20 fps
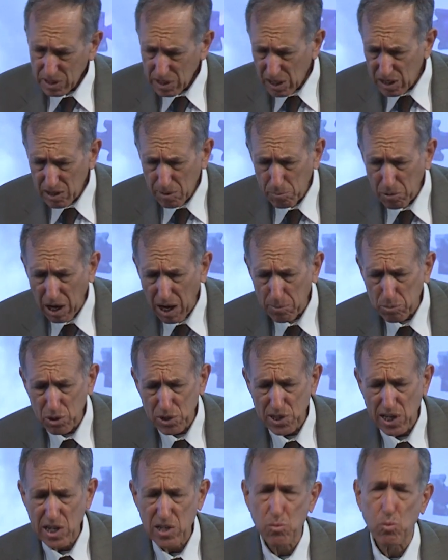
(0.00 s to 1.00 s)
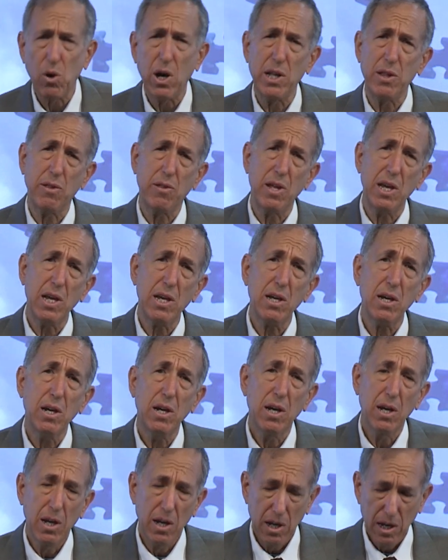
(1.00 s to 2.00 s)
The Bible says one thing,
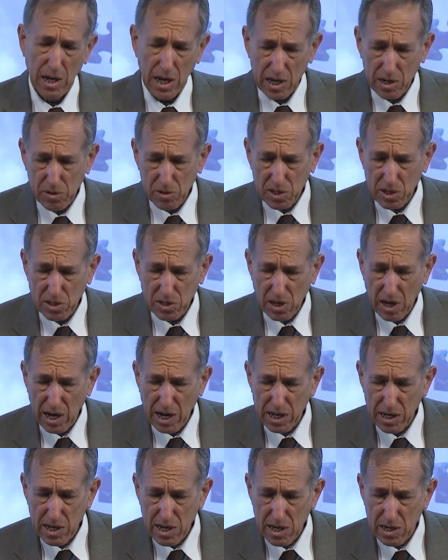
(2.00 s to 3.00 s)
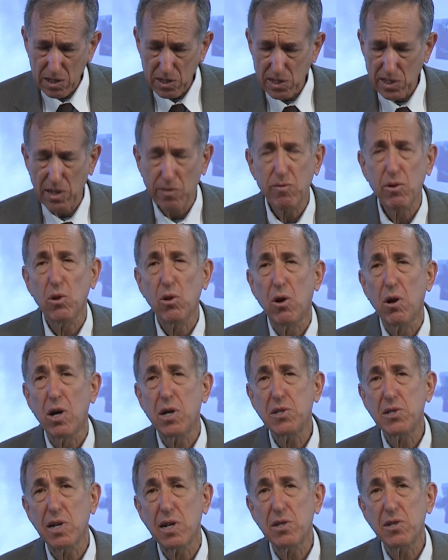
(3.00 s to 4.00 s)
and our society and civil law
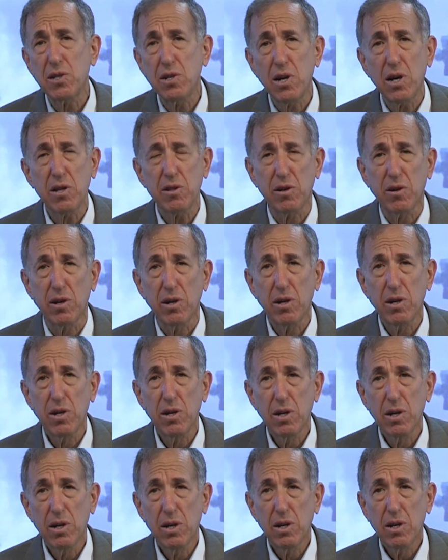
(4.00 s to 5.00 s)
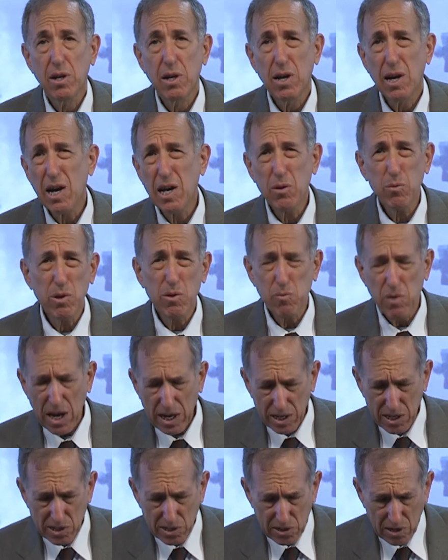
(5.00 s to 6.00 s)
says another. How do we
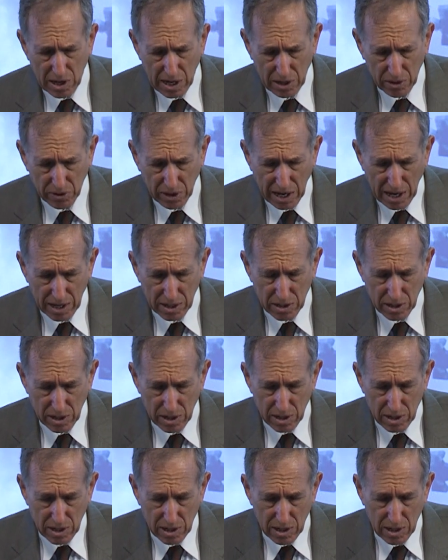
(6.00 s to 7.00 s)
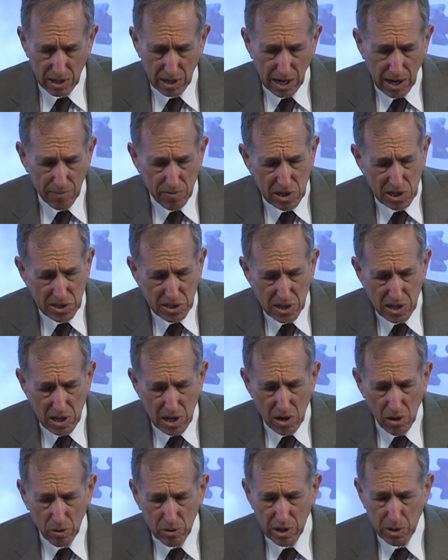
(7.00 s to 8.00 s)
reconcile that? Obviously,
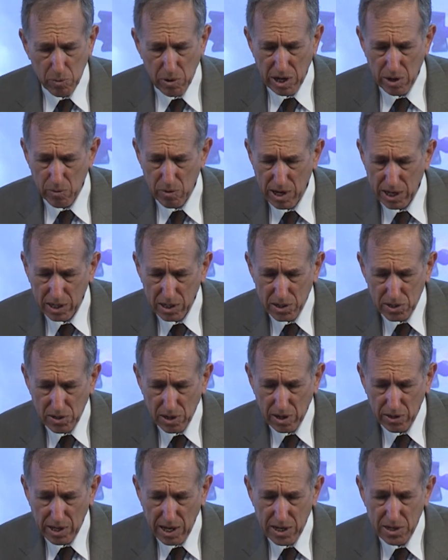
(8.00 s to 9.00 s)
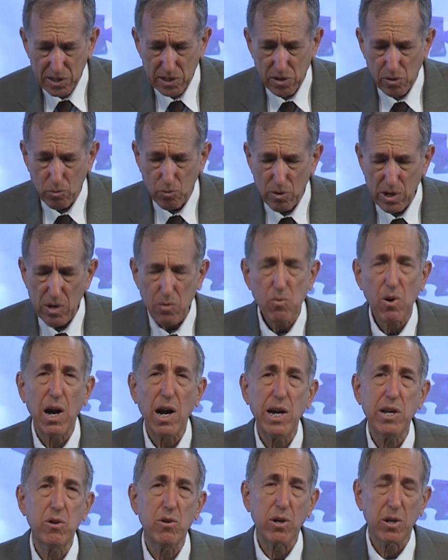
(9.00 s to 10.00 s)
the only way to reconcile that is to
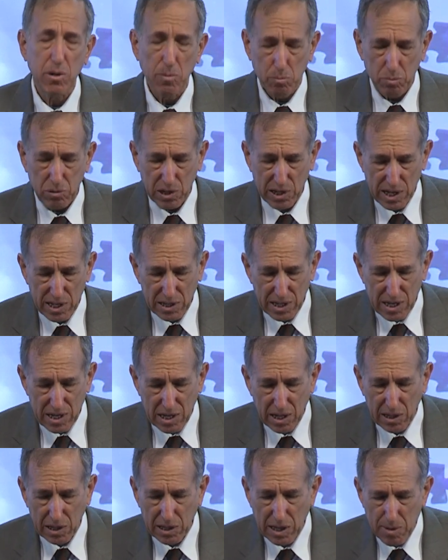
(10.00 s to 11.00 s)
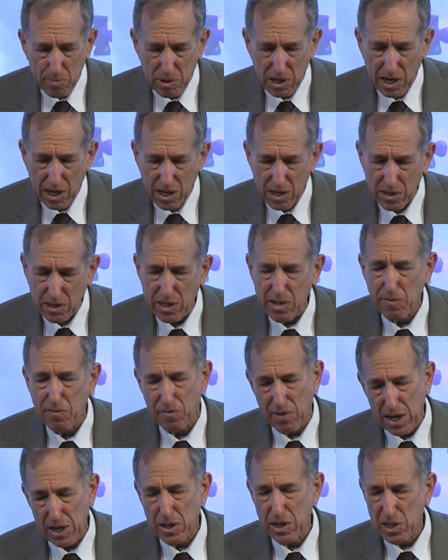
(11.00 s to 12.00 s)
rewrite or completely eliminate the
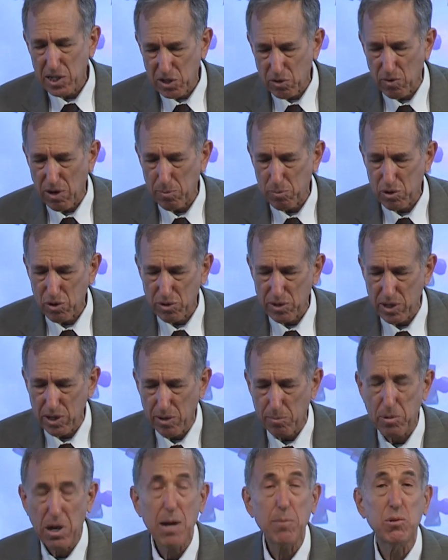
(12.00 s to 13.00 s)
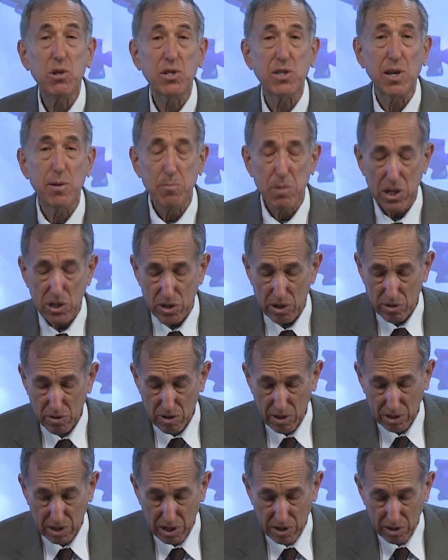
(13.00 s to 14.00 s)
offending scriptures in the Bible, as I mentioned
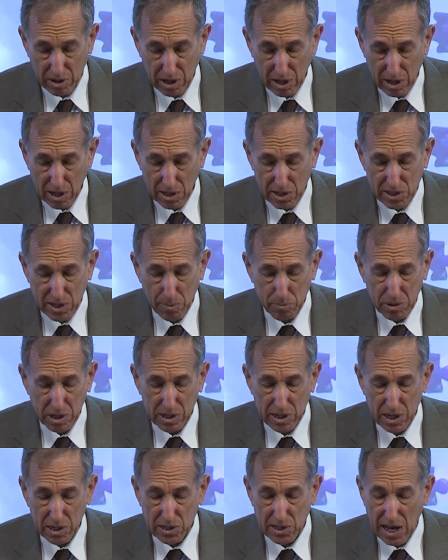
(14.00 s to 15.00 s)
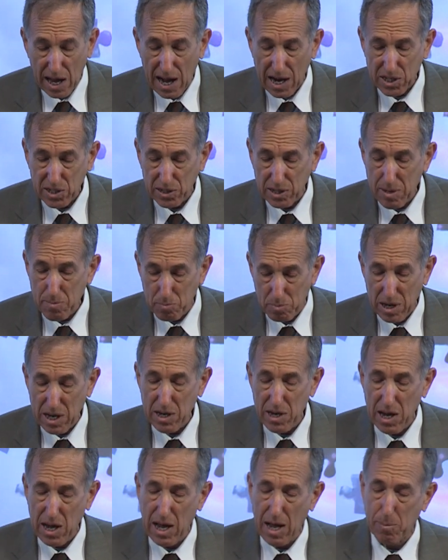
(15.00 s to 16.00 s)
earlier, something that's actually
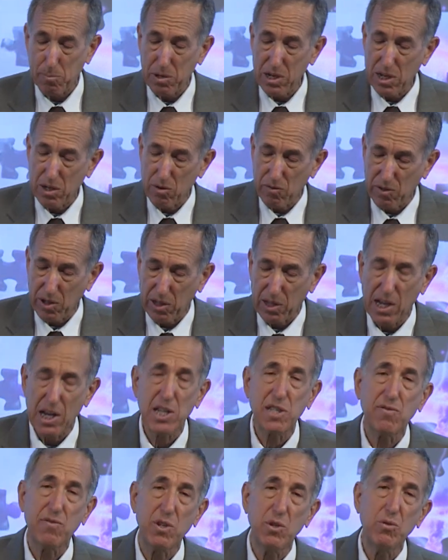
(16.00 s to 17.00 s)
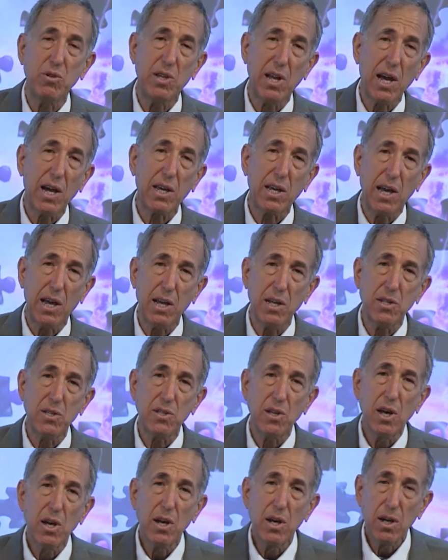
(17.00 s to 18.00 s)
been happening over the last few
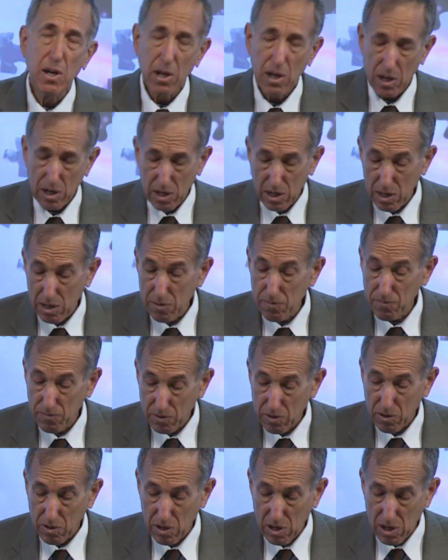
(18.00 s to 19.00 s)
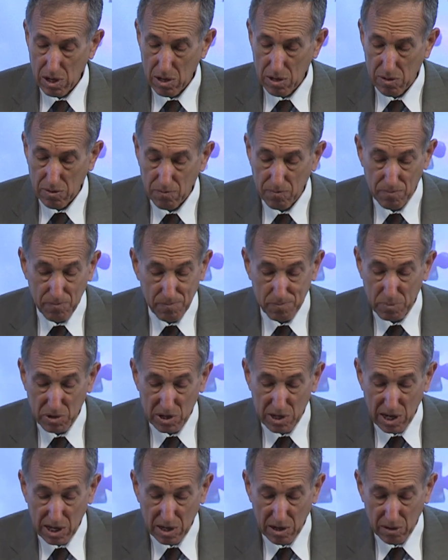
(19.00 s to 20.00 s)
decades,
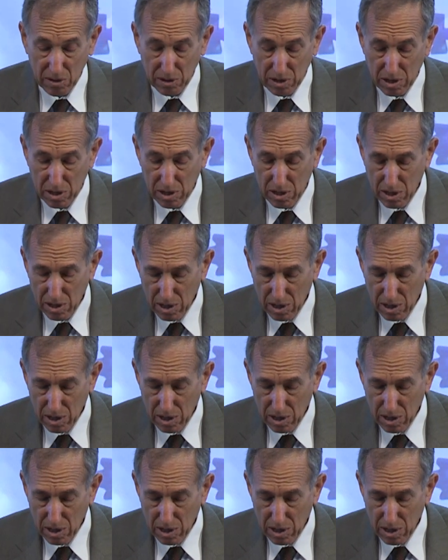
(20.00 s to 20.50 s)
particularly.